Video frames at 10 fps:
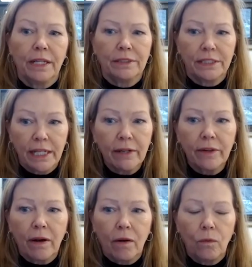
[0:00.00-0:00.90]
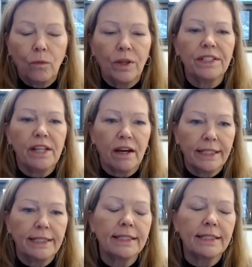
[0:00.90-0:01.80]
in Ontario with
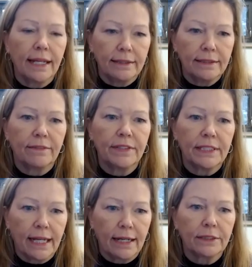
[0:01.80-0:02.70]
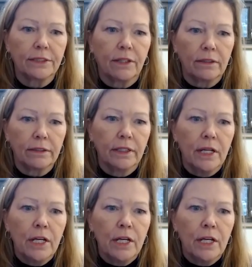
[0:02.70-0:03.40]
9 cents of the tax dollar.